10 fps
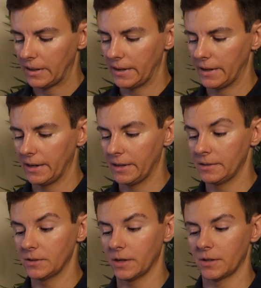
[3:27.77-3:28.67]

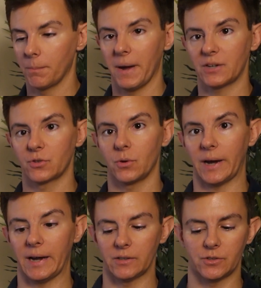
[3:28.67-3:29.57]
And uh, the
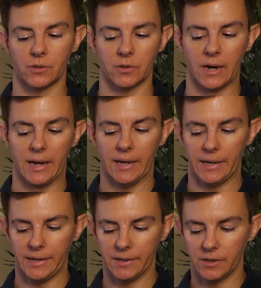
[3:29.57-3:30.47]
magical answer
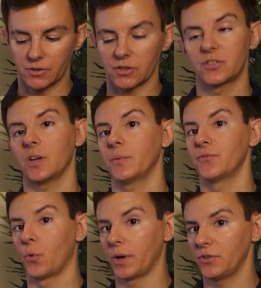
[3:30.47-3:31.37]
is
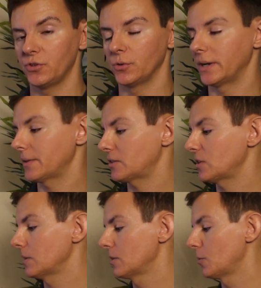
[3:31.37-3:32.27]
742. Now
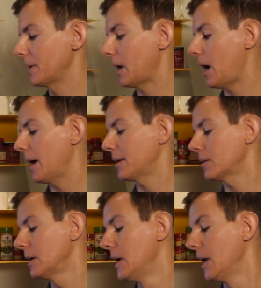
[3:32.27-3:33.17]
that's a little bit
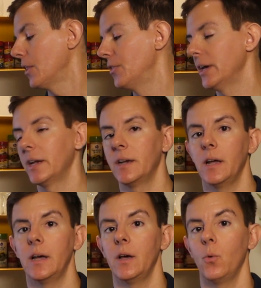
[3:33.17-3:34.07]
higher
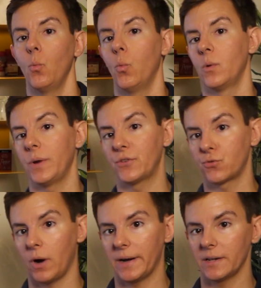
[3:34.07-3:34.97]
than when we
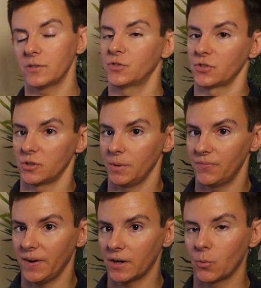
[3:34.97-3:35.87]
tried it. Just to
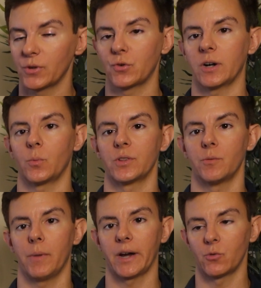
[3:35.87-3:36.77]
be fair, we tried it with
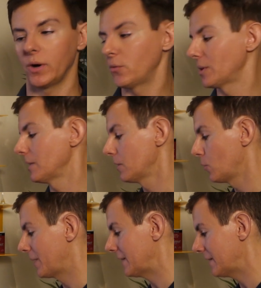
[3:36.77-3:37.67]
the microwave with a
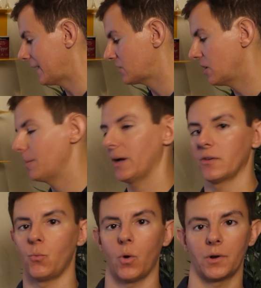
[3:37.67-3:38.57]
little bit less
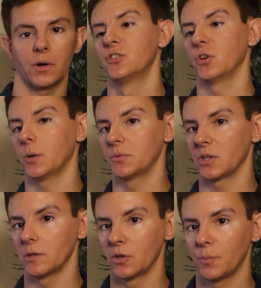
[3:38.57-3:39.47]
amount of water. So it
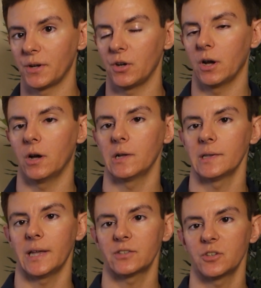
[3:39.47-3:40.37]
was a little bit uh,
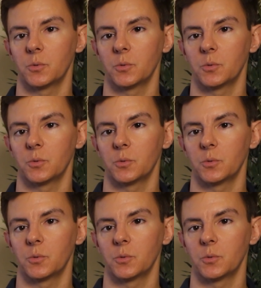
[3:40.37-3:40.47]
less.